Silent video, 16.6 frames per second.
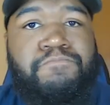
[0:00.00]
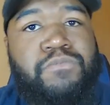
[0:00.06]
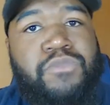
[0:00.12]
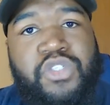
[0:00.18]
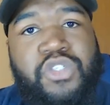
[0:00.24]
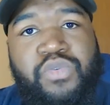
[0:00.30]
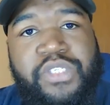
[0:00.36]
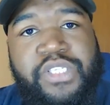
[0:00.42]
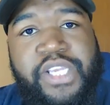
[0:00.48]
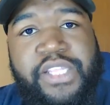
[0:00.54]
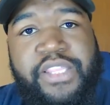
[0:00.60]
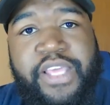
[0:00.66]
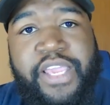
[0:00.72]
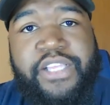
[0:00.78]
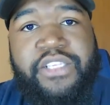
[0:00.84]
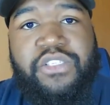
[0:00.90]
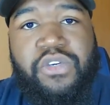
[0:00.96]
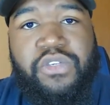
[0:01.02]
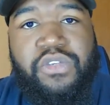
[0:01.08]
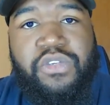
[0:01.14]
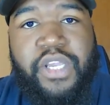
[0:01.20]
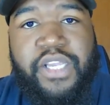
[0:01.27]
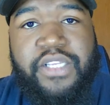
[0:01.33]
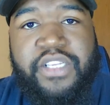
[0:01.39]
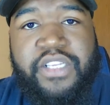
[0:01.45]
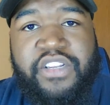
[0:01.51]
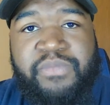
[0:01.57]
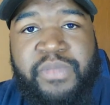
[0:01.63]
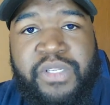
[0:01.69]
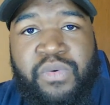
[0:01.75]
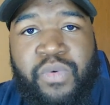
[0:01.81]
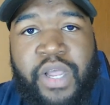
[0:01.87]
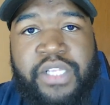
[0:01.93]
to say thanks to all you guys that have
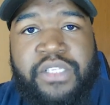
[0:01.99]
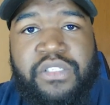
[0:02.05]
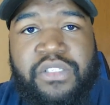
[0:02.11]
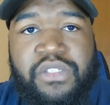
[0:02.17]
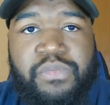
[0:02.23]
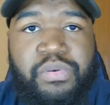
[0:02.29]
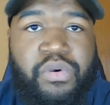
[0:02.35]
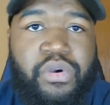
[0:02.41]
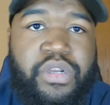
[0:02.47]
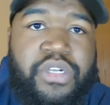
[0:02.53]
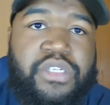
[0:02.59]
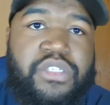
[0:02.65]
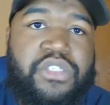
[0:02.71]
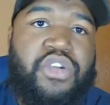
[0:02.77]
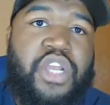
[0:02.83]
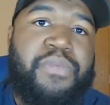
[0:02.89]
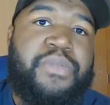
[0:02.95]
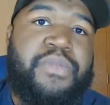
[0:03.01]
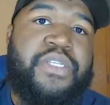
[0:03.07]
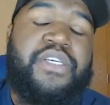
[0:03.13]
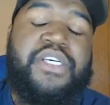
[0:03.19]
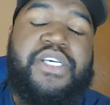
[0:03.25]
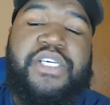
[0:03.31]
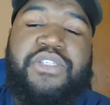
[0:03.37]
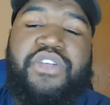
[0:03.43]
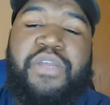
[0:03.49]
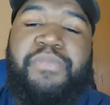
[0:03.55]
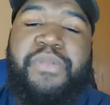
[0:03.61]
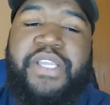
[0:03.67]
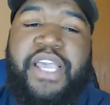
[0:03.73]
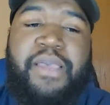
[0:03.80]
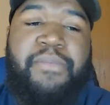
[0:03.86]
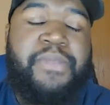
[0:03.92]
been watching, supporting, dropping
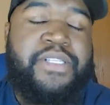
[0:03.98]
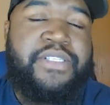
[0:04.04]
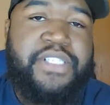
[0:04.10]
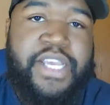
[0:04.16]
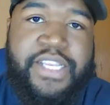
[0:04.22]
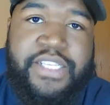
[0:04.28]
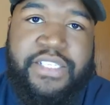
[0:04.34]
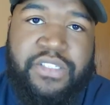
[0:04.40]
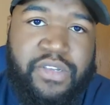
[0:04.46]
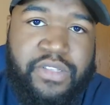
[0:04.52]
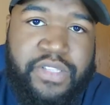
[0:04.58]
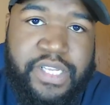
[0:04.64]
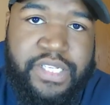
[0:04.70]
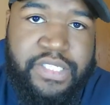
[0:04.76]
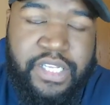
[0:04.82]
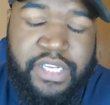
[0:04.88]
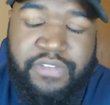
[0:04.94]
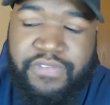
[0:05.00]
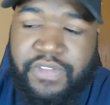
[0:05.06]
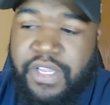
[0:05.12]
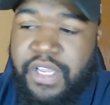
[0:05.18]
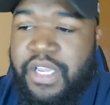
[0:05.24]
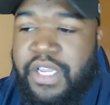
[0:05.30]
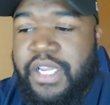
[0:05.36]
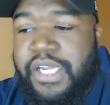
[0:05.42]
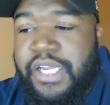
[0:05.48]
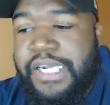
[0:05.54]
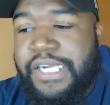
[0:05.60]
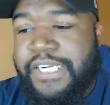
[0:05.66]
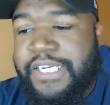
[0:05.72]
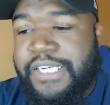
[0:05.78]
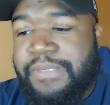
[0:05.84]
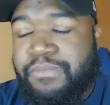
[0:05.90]
comments, likes, and all that stuff.
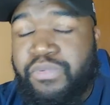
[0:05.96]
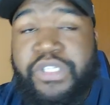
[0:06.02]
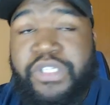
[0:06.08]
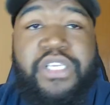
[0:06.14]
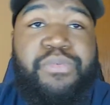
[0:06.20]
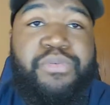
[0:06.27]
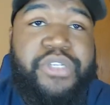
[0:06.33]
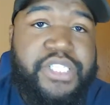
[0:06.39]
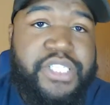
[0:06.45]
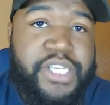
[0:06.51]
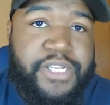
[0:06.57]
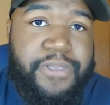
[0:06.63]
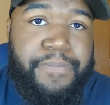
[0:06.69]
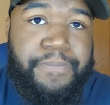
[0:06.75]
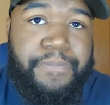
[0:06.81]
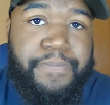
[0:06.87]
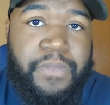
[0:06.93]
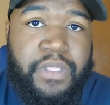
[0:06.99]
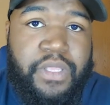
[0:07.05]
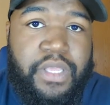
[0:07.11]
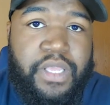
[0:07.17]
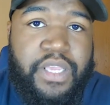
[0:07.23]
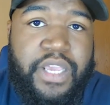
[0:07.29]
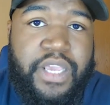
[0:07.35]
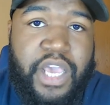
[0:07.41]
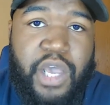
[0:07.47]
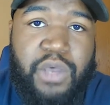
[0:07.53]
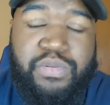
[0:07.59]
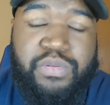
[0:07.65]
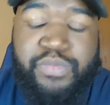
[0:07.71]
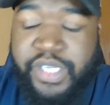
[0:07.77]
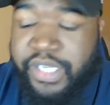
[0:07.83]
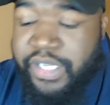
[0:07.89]
Really appreciate it. It helps
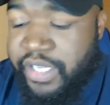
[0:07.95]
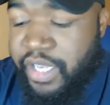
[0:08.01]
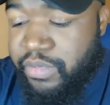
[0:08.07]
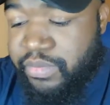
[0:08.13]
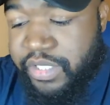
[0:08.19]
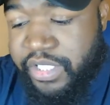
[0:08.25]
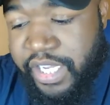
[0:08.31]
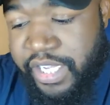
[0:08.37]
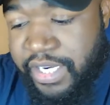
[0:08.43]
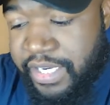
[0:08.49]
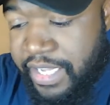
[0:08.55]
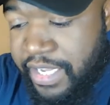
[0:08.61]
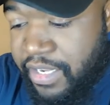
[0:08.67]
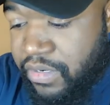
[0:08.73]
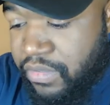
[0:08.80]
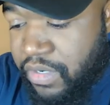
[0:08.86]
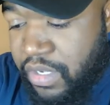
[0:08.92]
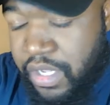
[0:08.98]
me, helps the channel out.